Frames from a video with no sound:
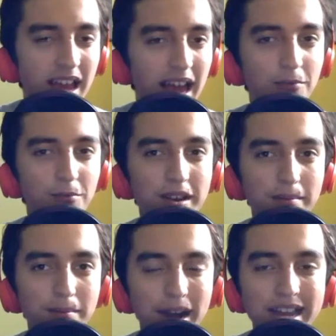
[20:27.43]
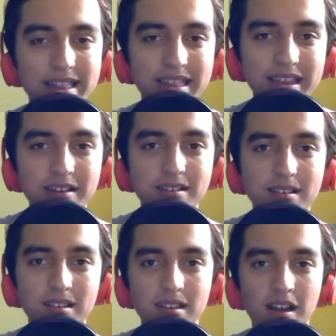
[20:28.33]
I wouldn't mind there
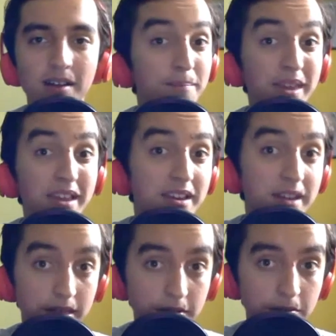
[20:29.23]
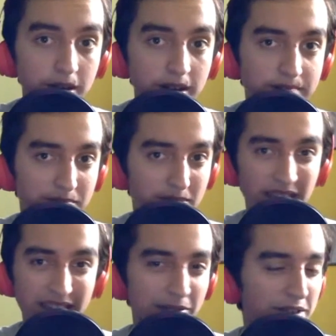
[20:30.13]
not being another one.
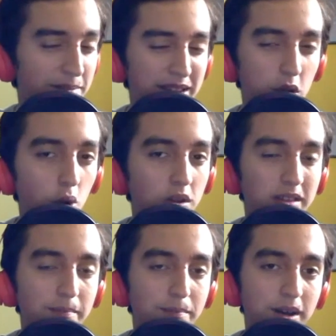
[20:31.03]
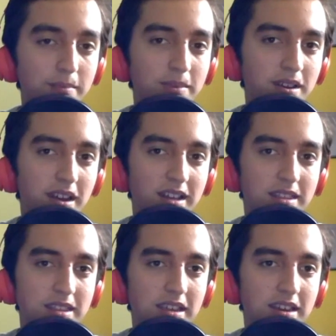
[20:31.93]
Like, I wouldn't be totally bummed
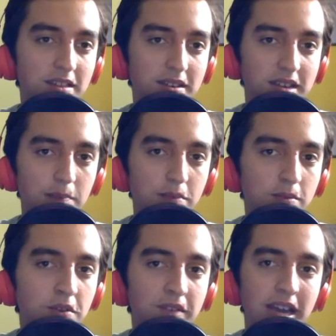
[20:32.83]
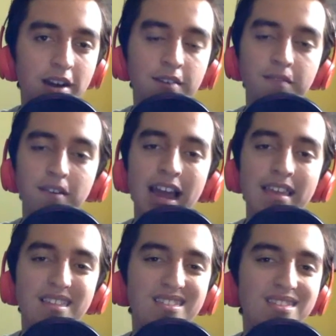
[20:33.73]
not seeing another Deadpool movie. However,
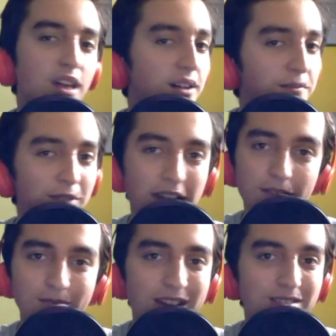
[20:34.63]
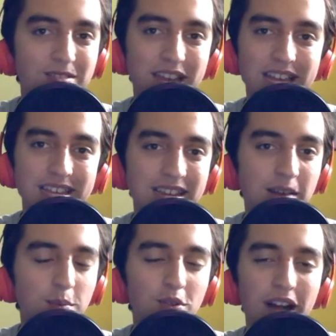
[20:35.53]
I love Ryan Reynolds as
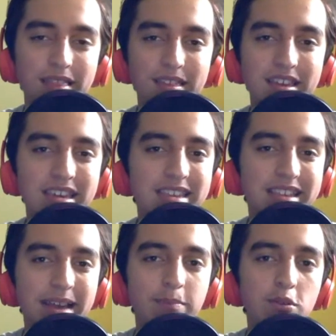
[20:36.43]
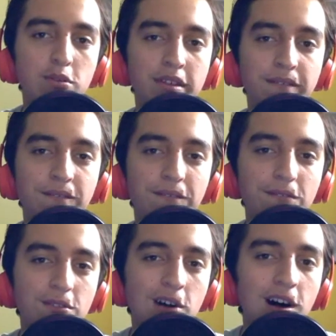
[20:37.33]
Deadpool. I think he is absolutely
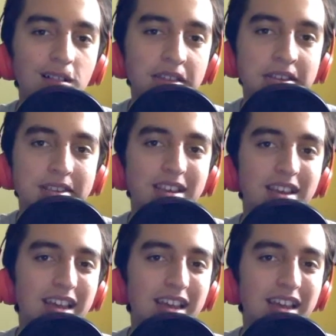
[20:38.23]
flawless